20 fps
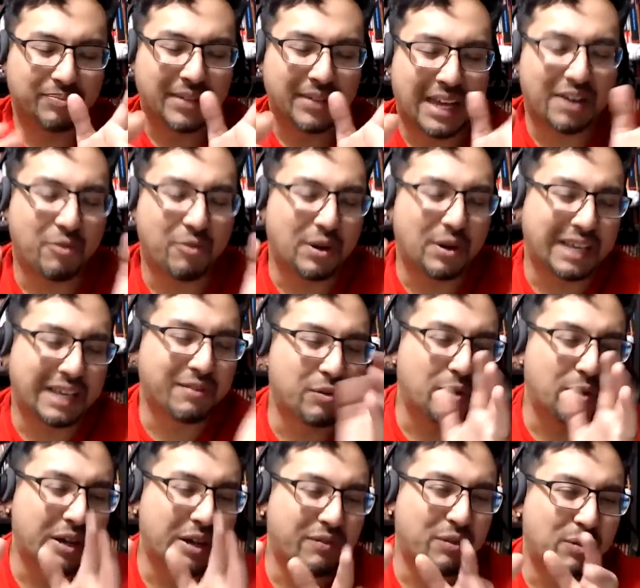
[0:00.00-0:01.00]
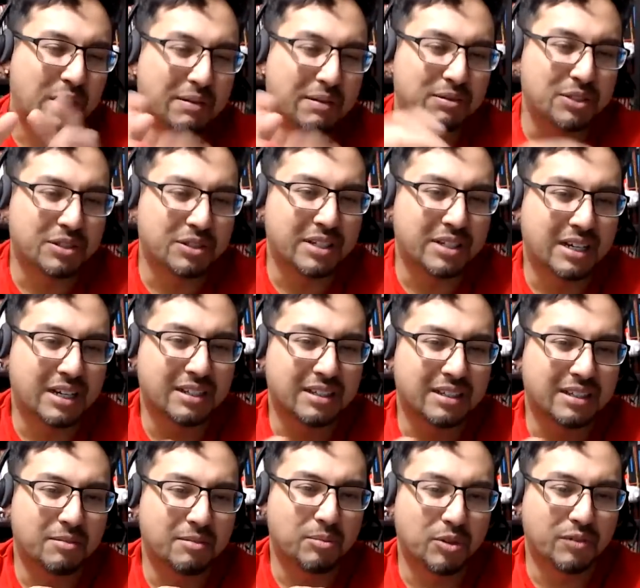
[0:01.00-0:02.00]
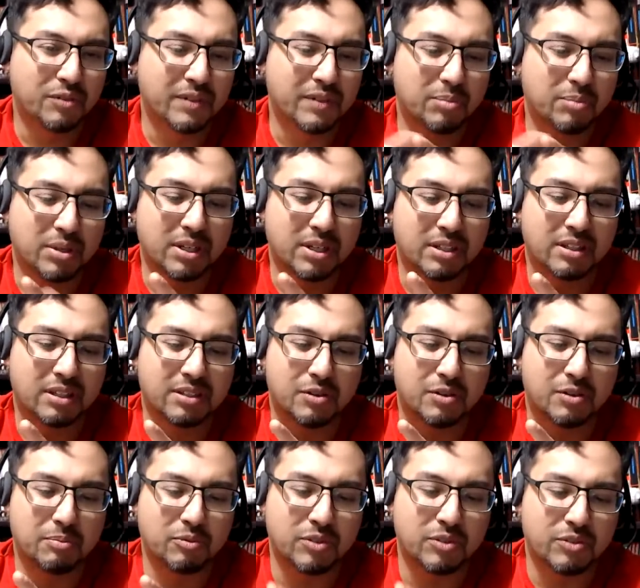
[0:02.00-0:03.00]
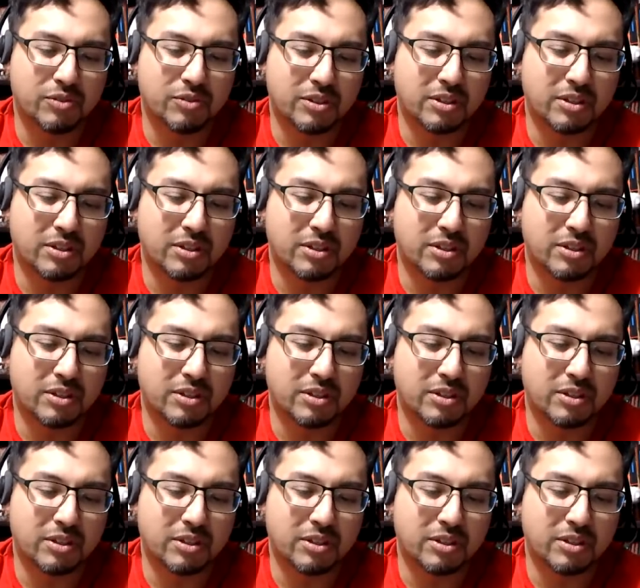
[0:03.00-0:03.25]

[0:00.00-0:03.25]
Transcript: I don't want to give away if it wobbles or not in the movie, but the script was